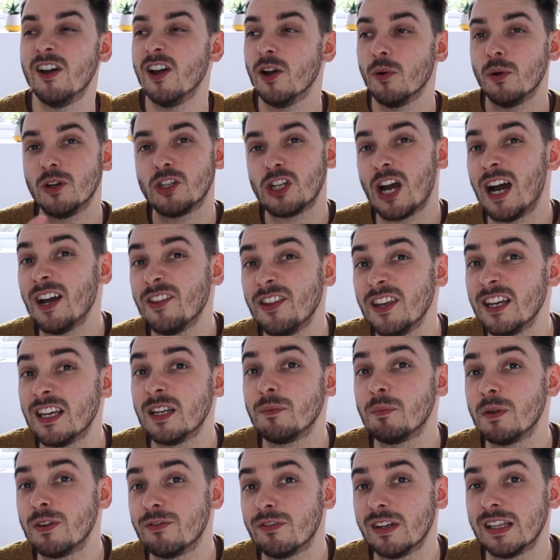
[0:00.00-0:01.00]
which I think
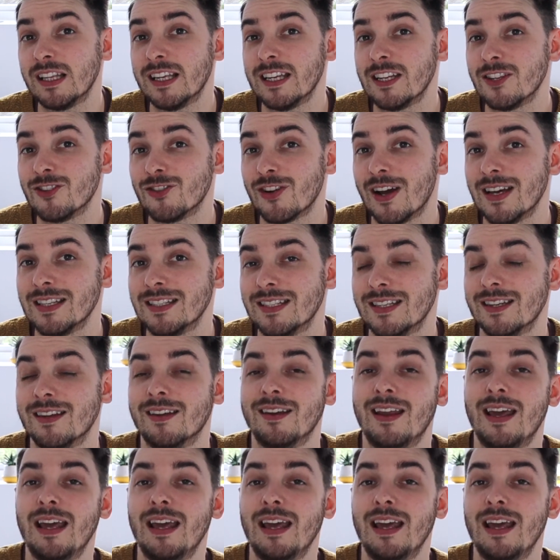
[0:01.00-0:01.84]
would be really interesting